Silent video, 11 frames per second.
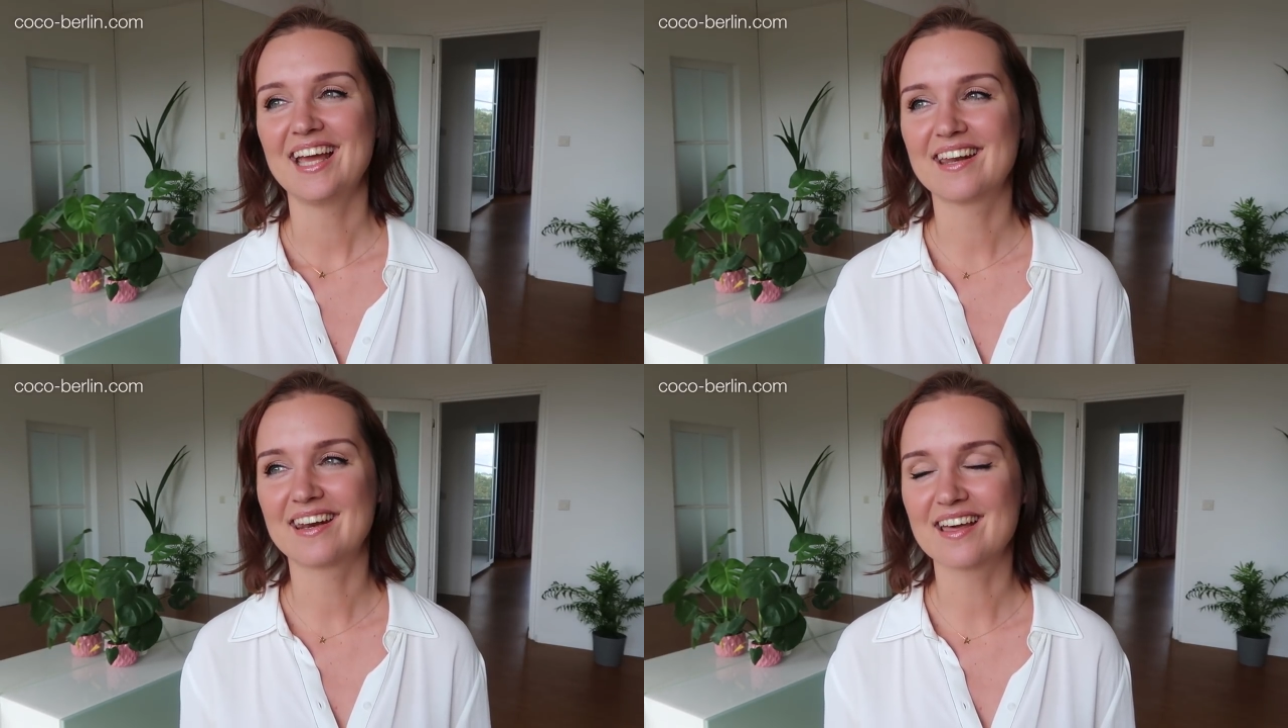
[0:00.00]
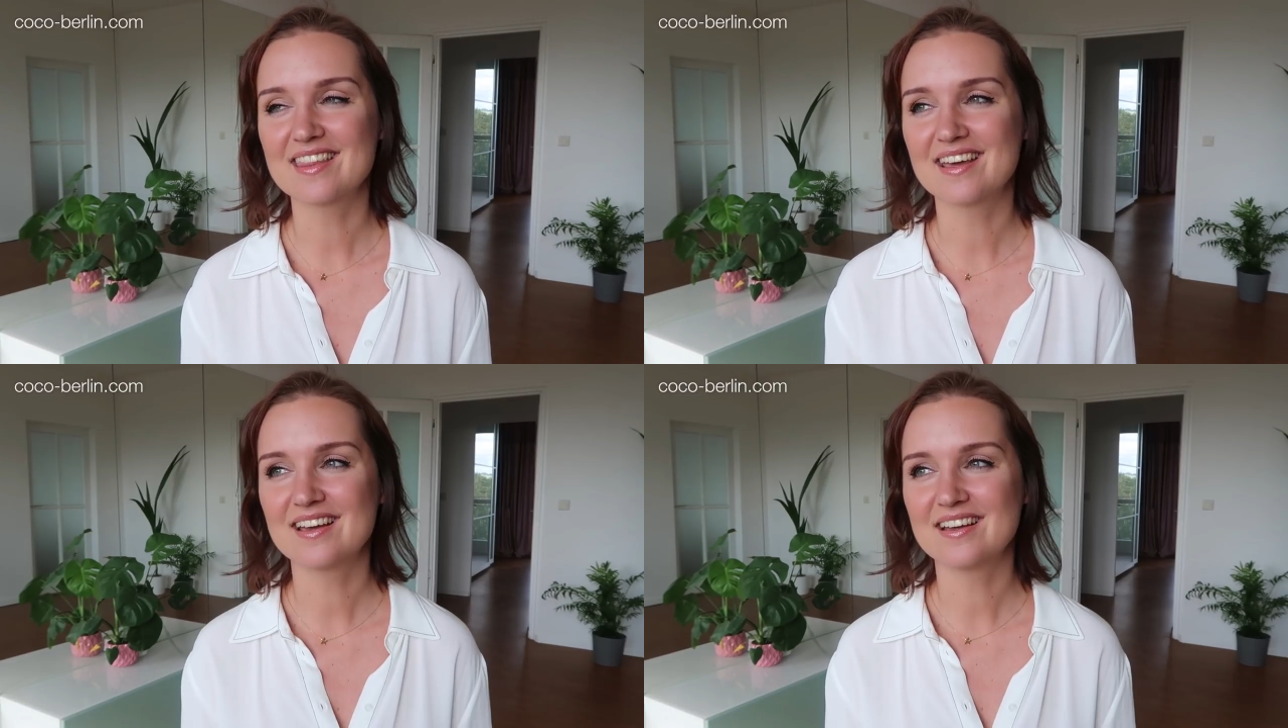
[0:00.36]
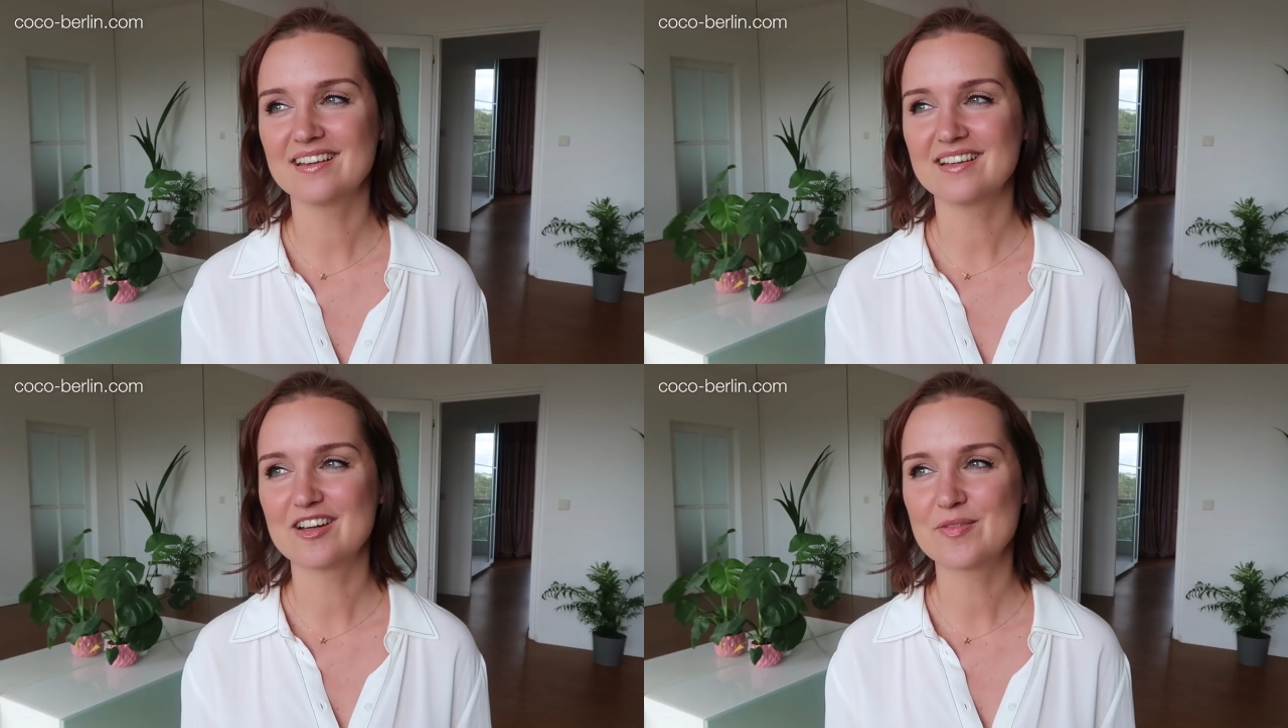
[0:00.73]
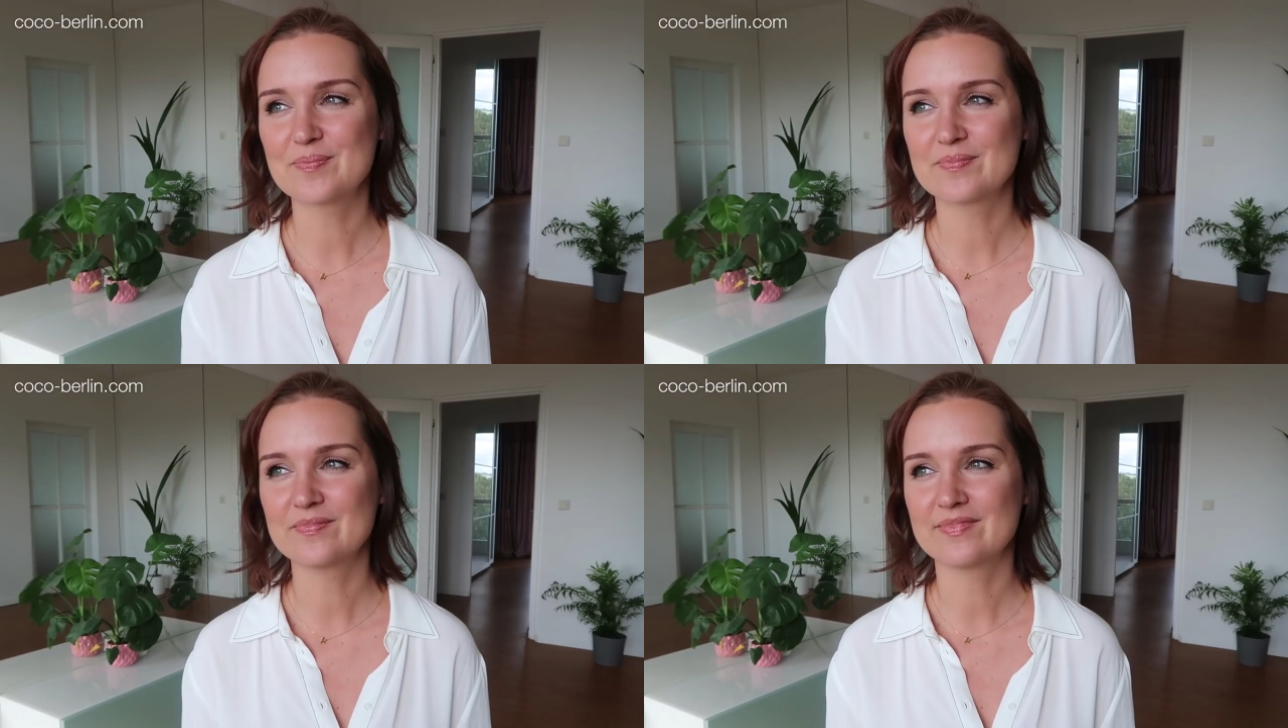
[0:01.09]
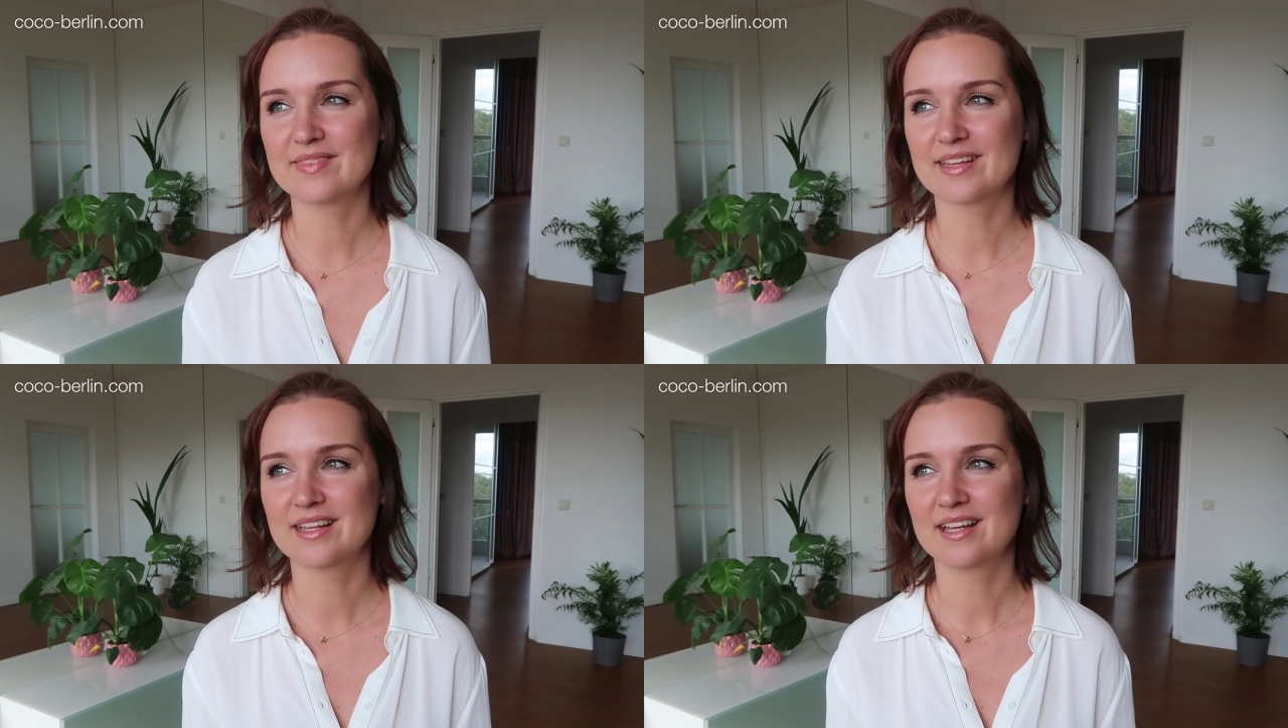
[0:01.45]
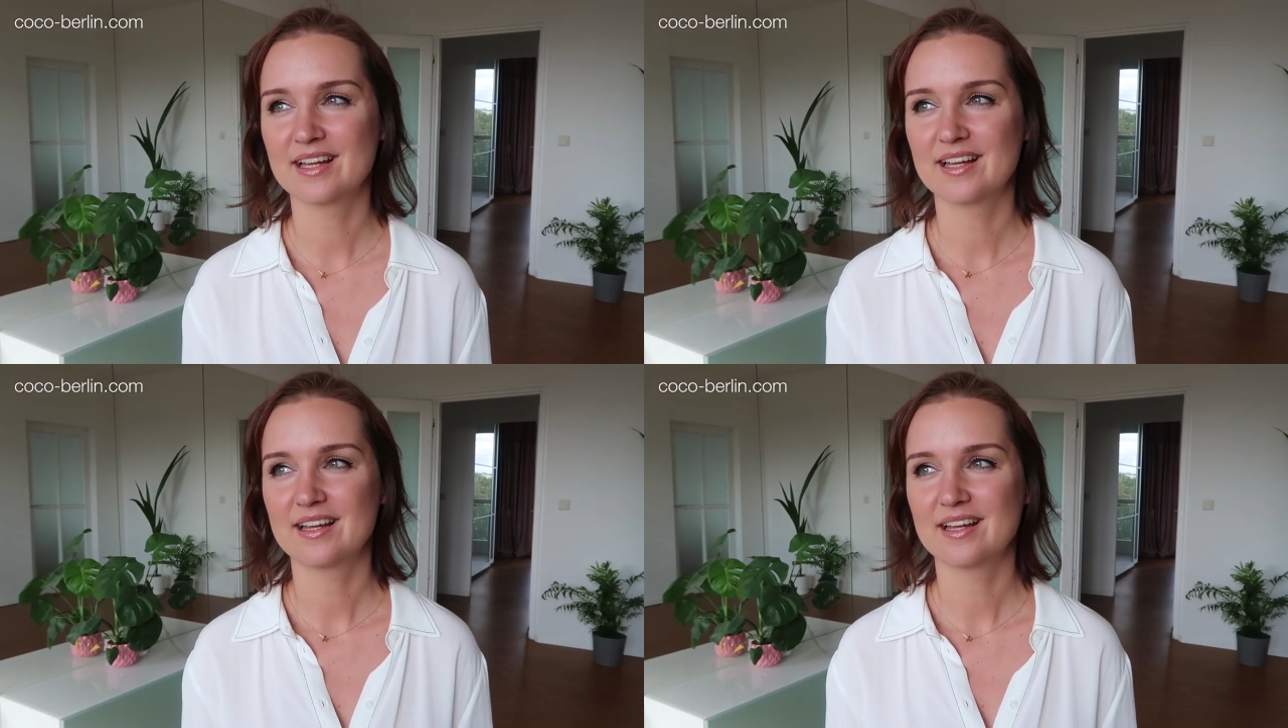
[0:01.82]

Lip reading: Another